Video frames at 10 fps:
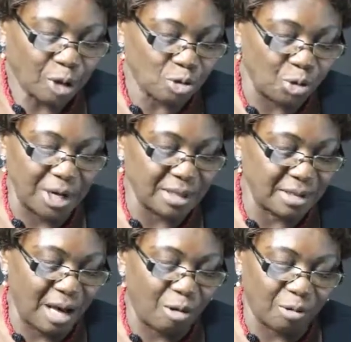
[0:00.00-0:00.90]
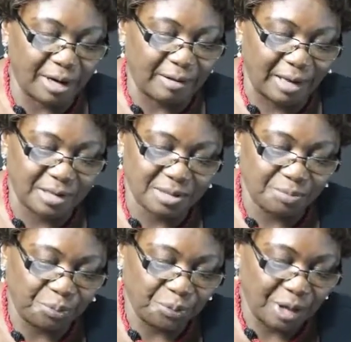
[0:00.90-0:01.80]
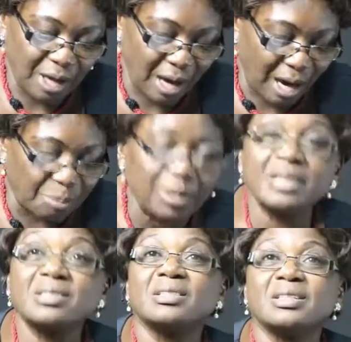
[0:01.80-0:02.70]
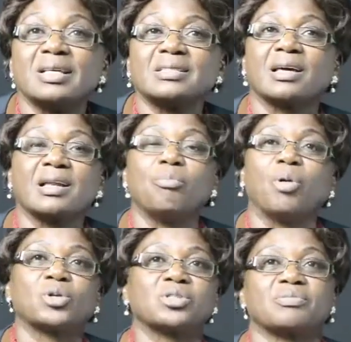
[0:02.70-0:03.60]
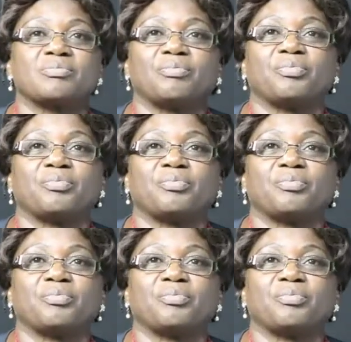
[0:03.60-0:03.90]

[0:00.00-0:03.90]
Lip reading: So you get the hungry rat and place it in the Skinner box,